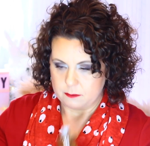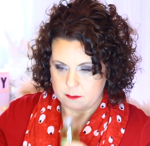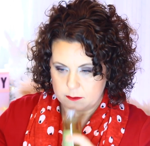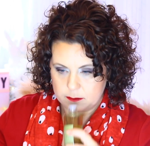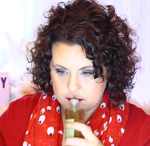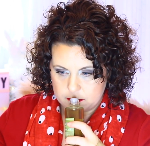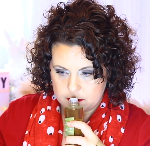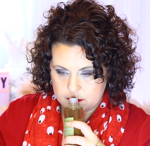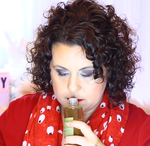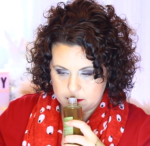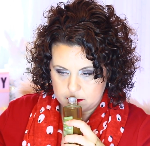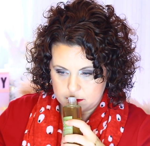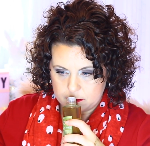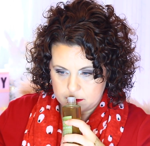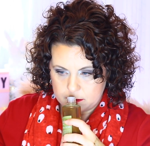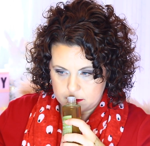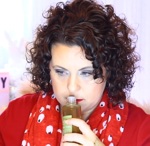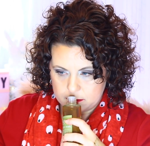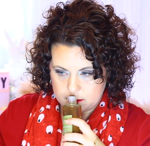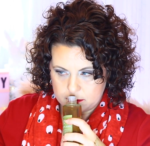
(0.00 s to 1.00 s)

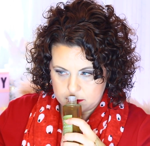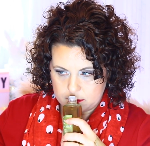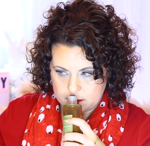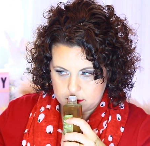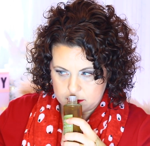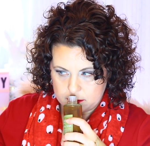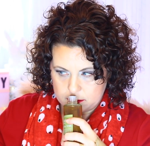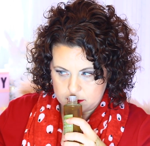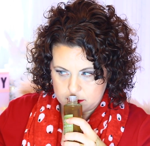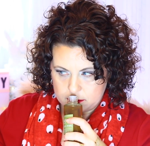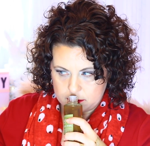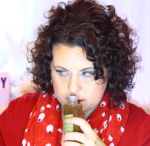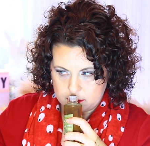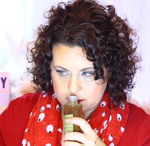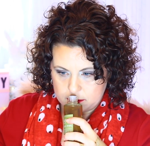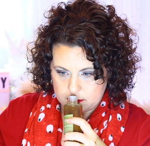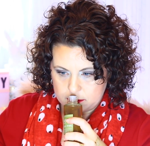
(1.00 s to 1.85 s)
(no one is talking)